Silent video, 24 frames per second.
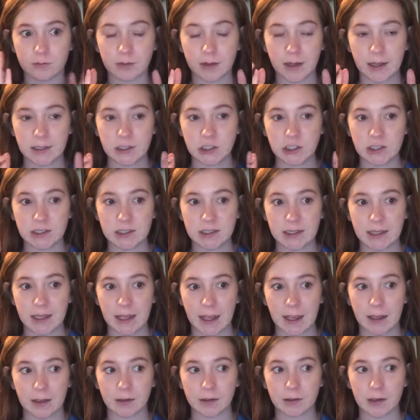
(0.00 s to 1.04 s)
I just
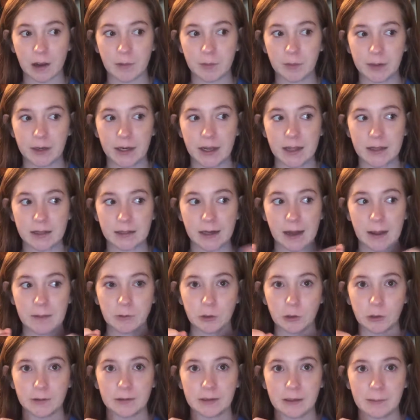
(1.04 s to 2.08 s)
can't comprehend that I'm
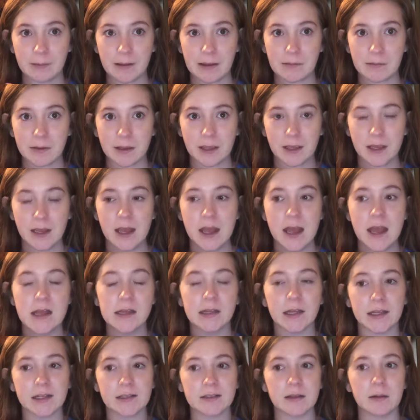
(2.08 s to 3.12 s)
growing a baby.
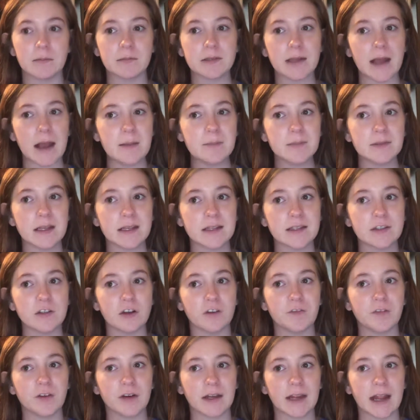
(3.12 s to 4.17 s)
Like, sometimes I still
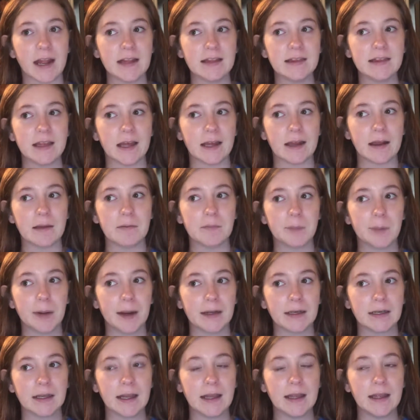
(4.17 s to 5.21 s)
forget that I'm
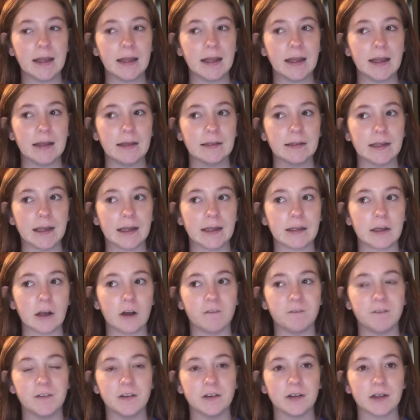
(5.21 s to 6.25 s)
pregnant, and like I'll
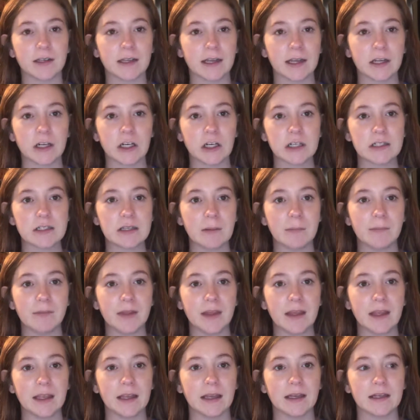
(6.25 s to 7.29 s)
feel a kick or
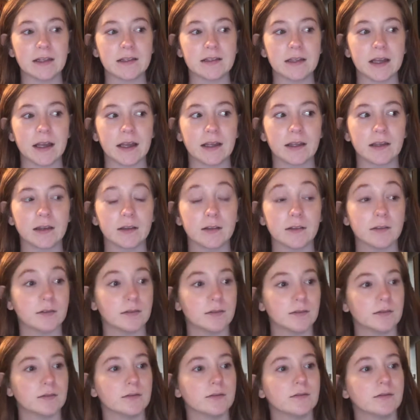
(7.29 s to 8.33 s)
something, and it's like,
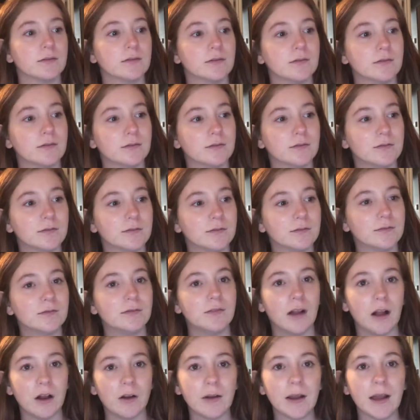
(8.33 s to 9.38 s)

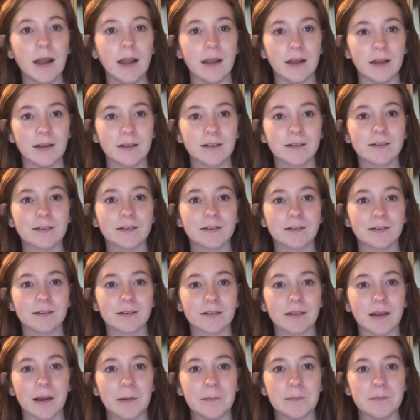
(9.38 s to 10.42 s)
okay,
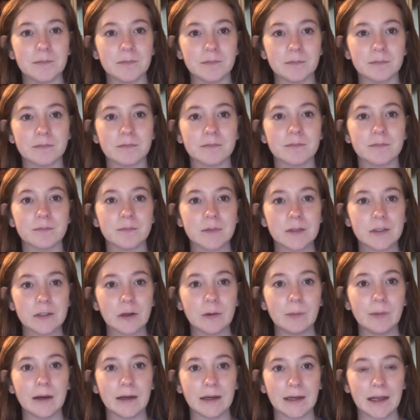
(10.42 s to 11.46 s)
I'm still
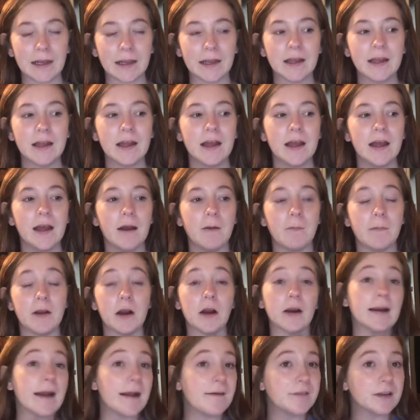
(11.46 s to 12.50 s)
pregnant. We
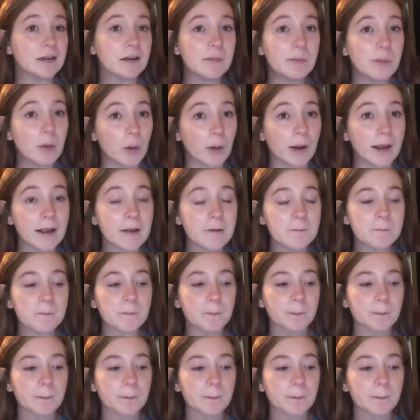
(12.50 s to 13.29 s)
are having a boy.